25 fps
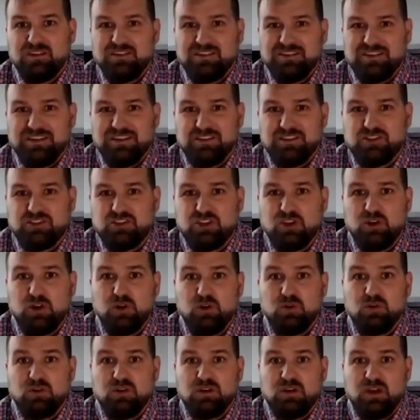And
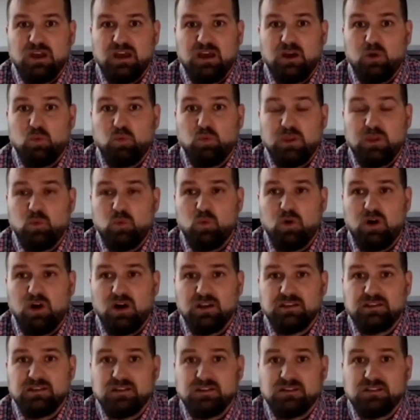so we
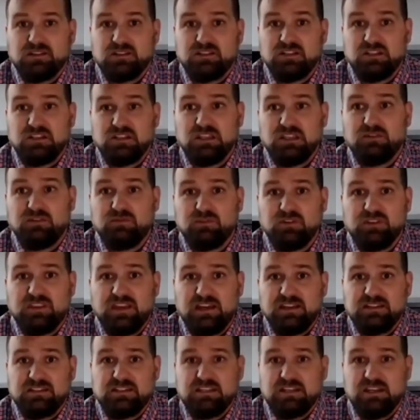want to deliver
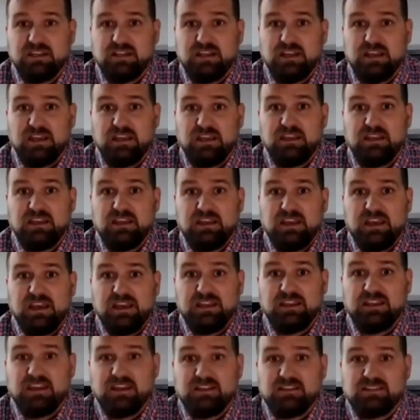that DNA
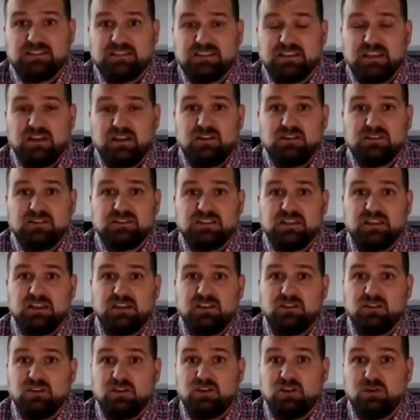and get cells
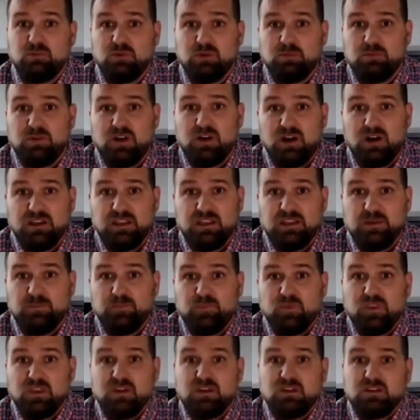in the human body
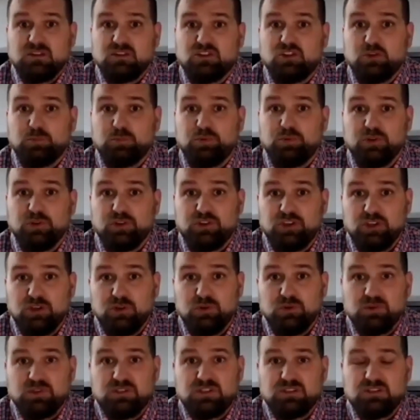to
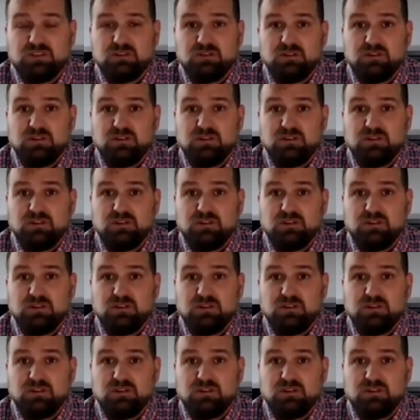produce